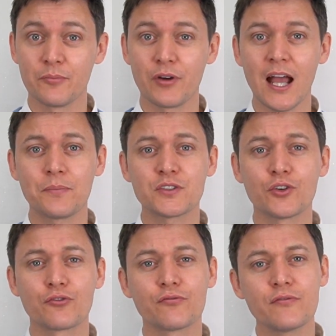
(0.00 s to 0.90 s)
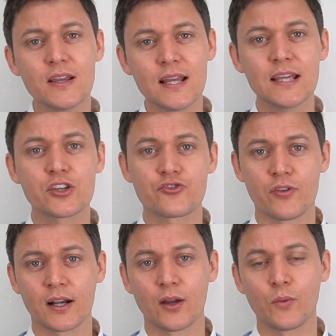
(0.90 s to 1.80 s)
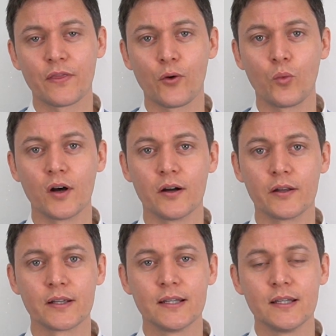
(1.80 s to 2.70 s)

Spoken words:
Perhaps you're really struggling with the word.